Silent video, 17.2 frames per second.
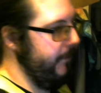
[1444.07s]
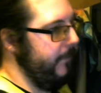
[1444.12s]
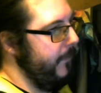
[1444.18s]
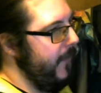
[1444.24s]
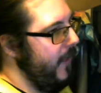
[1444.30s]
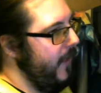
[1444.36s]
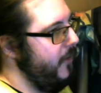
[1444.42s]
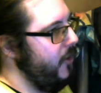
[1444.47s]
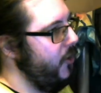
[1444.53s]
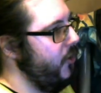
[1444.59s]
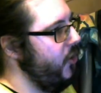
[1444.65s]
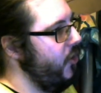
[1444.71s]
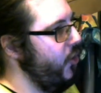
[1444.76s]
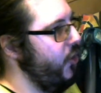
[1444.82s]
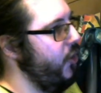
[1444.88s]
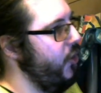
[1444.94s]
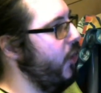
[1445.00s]
how it just
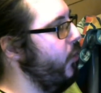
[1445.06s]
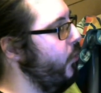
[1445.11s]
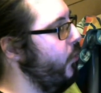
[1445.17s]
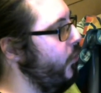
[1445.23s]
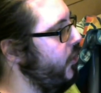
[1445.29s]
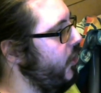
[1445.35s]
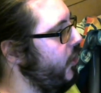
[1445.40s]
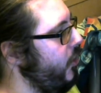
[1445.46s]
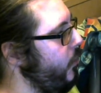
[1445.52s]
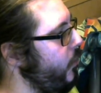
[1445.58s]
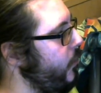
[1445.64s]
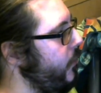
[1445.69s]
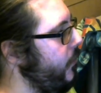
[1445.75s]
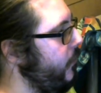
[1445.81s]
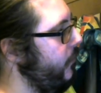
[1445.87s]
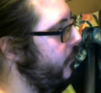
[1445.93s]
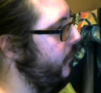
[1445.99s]
shows you
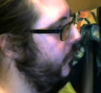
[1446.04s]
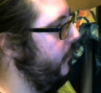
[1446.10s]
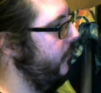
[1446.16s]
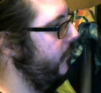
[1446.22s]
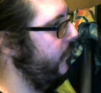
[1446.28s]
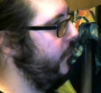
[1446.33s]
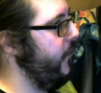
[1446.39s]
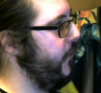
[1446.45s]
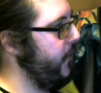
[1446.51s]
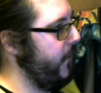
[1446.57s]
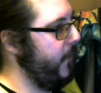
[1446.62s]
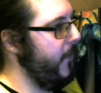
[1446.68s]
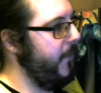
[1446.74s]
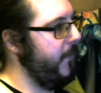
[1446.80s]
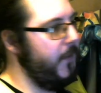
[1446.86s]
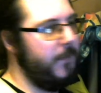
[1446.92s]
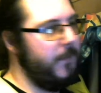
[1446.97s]
some
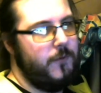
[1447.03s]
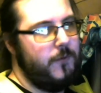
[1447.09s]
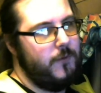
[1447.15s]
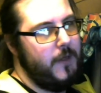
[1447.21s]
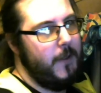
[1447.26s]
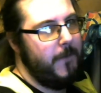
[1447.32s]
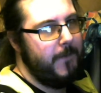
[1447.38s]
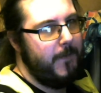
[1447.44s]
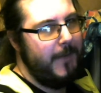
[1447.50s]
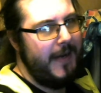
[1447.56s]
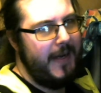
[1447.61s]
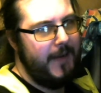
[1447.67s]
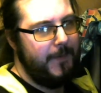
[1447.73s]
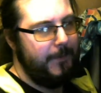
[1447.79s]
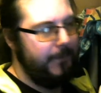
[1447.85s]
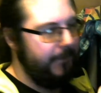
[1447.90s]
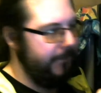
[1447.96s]
of them right off the bat.
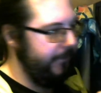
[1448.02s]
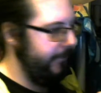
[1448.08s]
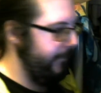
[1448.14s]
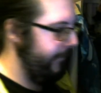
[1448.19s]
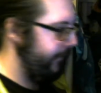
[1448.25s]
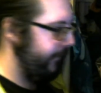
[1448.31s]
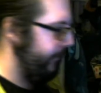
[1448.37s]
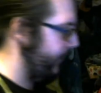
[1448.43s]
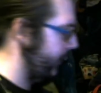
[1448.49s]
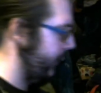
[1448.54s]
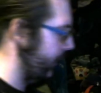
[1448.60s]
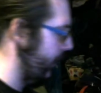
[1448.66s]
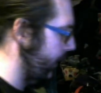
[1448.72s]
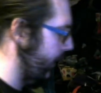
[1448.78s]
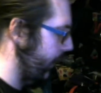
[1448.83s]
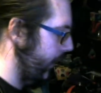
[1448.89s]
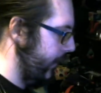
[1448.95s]

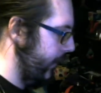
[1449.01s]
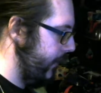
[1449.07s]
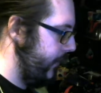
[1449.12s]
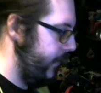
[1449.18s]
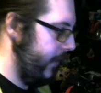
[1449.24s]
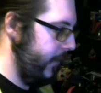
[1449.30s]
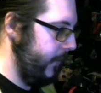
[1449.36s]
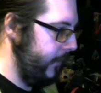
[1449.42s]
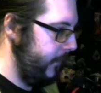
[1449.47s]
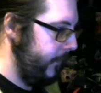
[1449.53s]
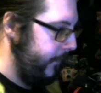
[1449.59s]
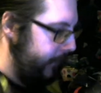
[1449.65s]
So